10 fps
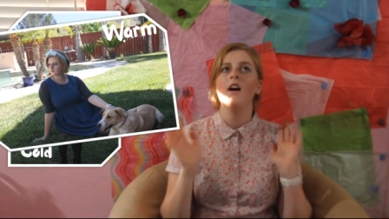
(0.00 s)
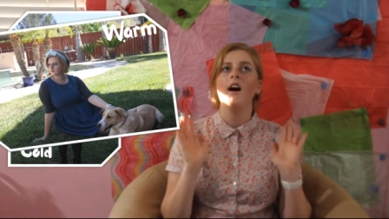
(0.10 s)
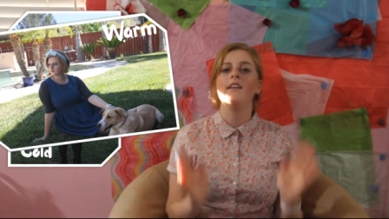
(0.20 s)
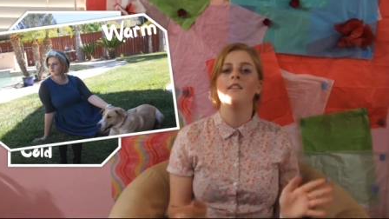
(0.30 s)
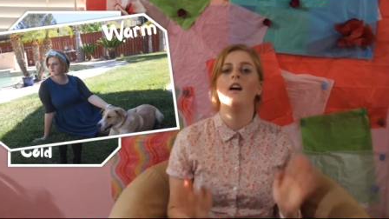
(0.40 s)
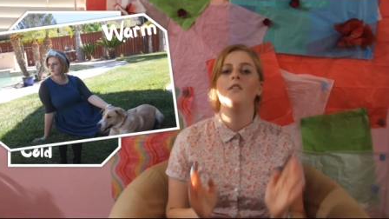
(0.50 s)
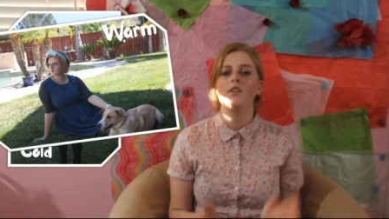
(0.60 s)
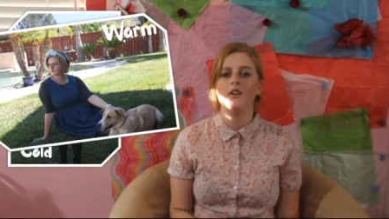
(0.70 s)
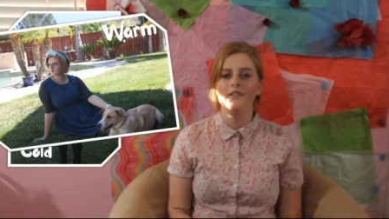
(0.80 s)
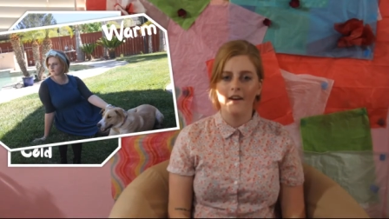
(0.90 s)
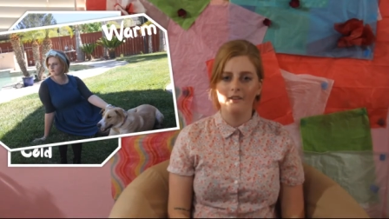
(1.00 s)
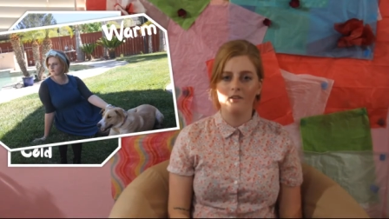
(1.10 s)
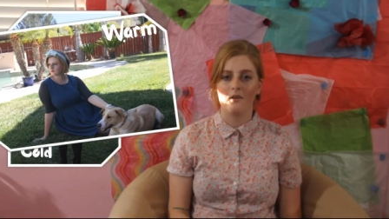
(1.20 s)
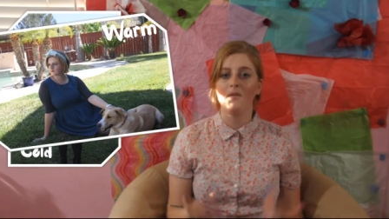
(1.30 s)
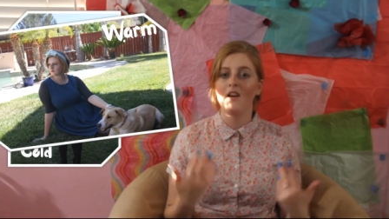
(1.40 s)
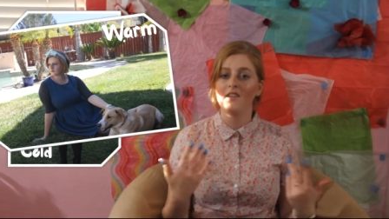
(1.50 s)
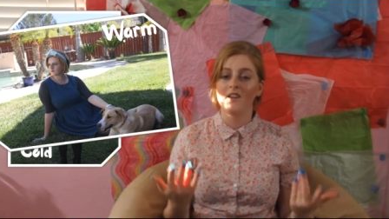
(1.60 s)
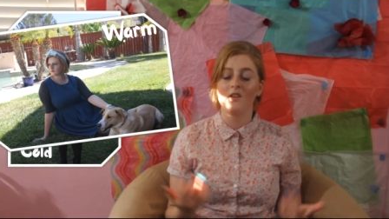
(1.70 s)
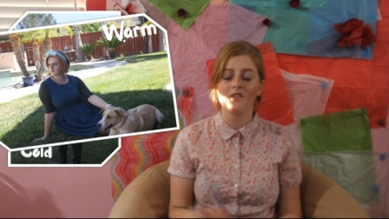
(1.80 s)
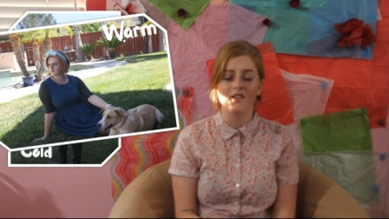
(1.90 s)
I love a good neck scarf because they
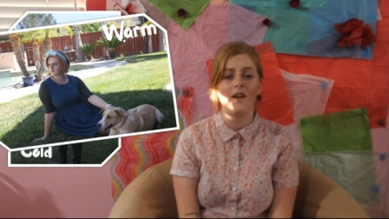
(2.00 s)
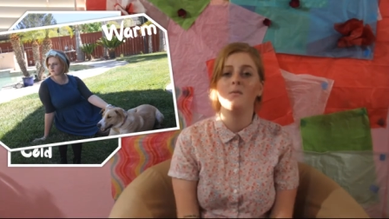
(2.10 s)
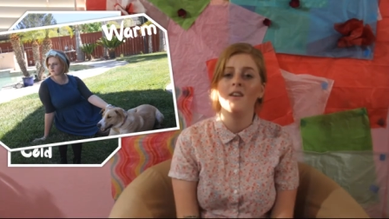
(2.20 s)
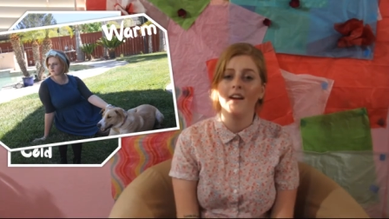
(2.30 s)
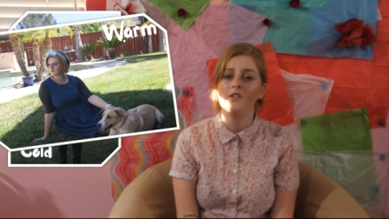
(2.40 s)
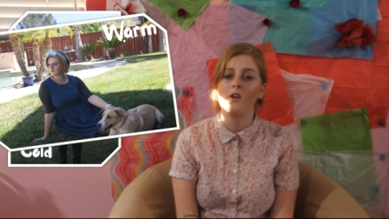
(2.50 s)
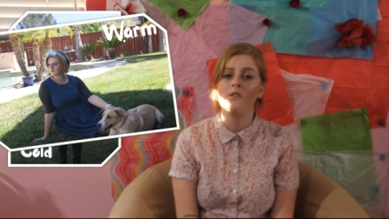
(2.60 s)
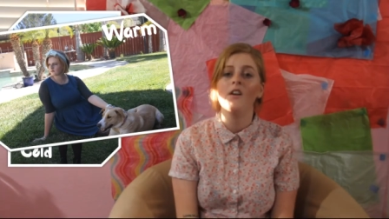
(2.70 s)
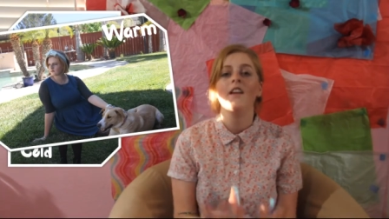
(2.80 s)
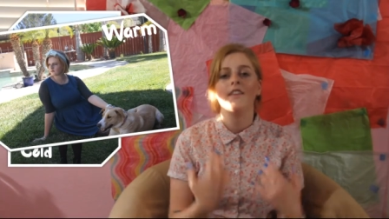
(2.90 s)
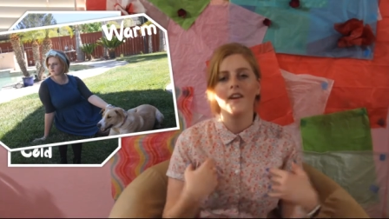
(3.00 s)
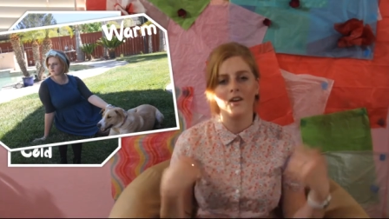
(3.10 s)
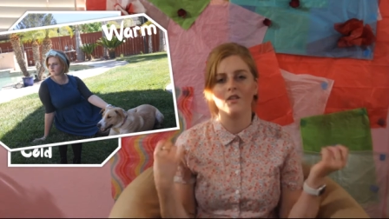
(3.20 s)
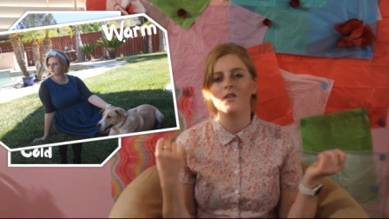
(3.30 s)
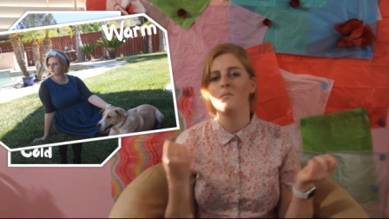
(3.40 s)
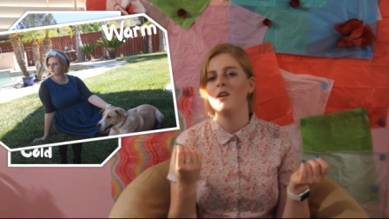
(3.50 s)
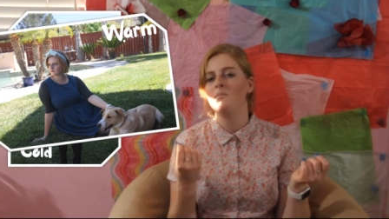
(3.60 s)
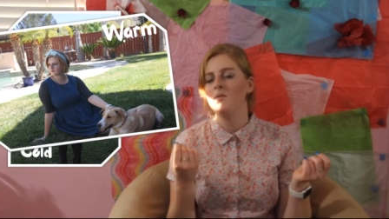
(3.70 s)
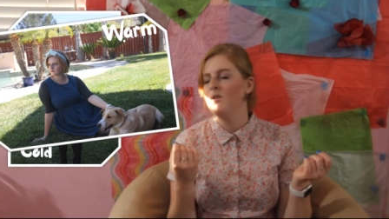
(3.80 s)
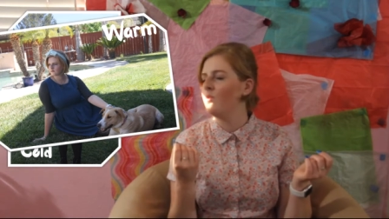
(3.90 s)
don't just have to be a neck scarf, they can also be a
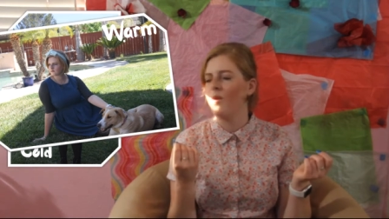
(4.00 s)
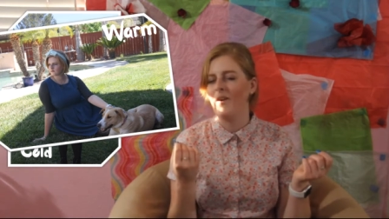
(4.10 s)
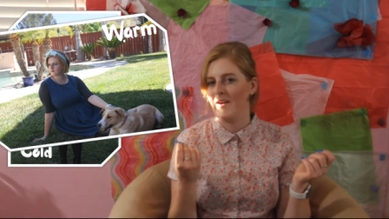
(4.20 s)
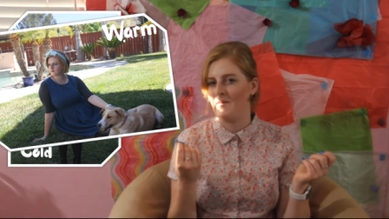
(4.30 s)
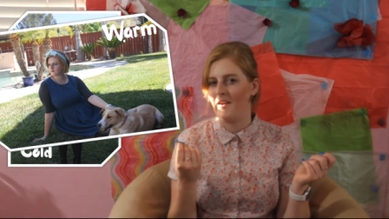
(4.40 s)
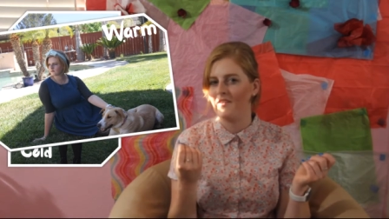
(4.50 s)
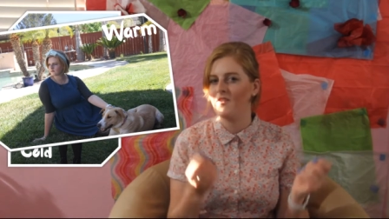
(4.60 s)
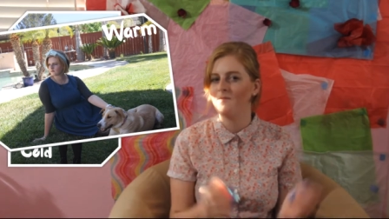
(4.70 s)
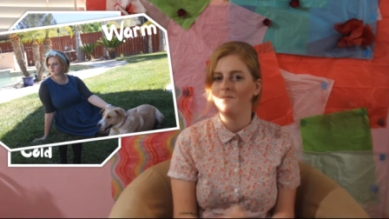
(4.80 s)
beautiful hairband.